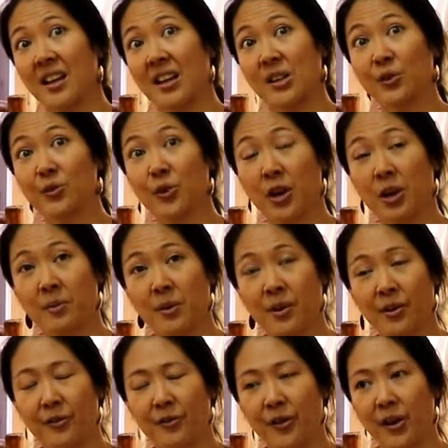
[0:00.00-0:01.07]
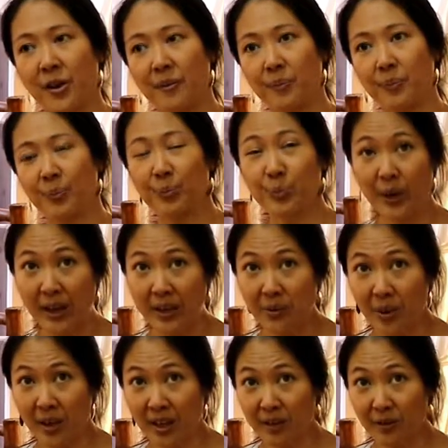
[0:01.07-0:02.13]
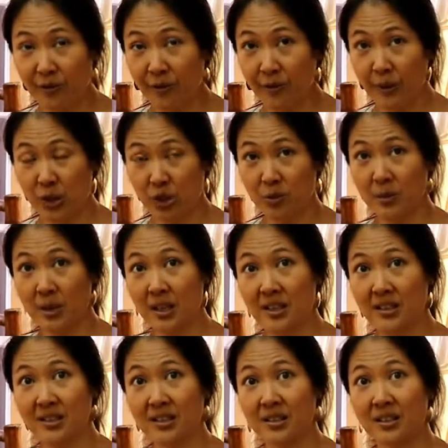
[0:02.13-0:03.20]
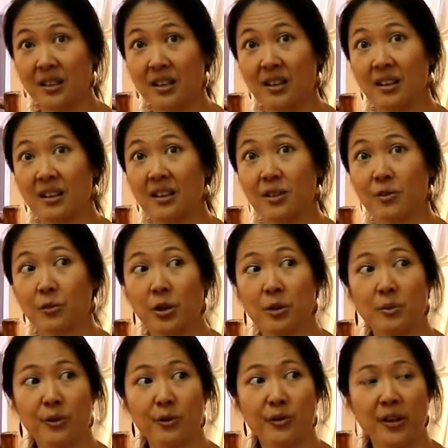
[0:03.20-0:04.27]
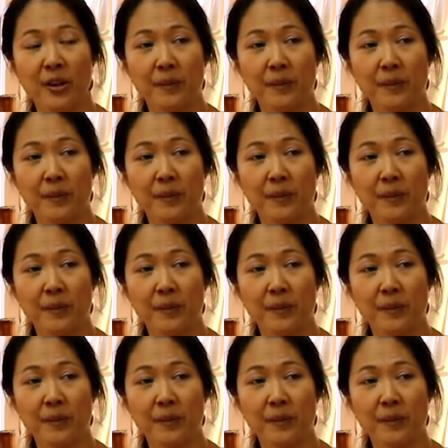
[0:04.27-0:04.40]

in the form of brainwave measurements, in the form of